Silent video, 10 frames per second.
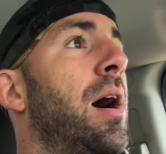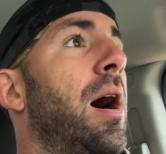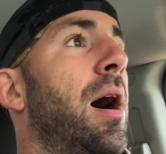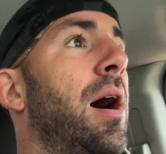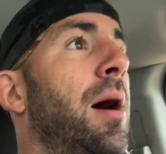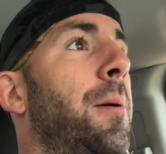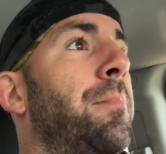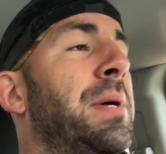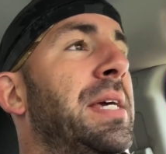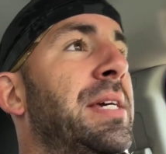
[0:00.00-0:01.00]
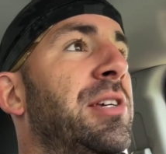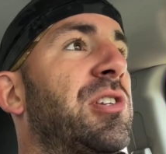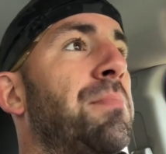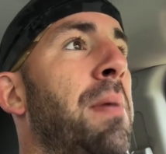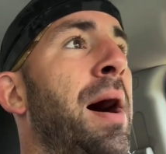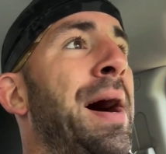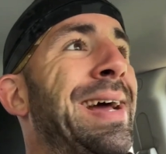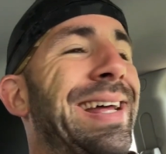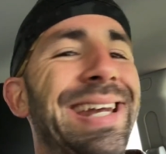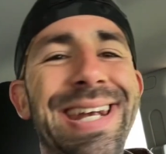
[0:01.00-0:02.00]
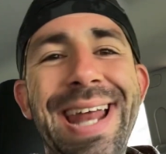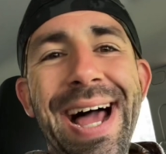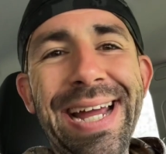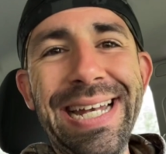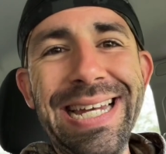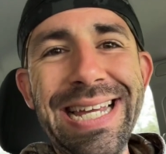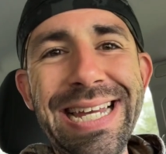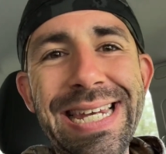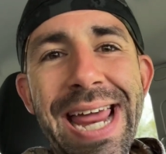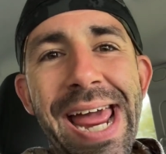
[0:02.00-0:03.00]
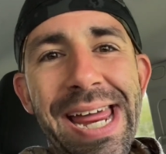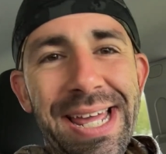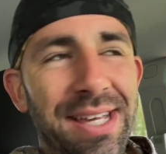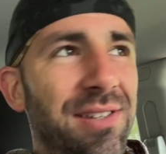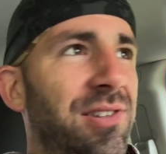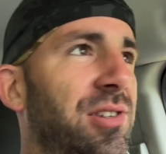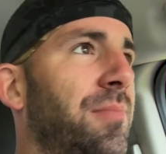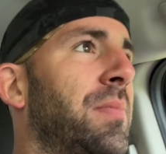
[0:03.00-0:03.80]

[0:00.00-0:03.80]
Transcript: um, is my 90 days.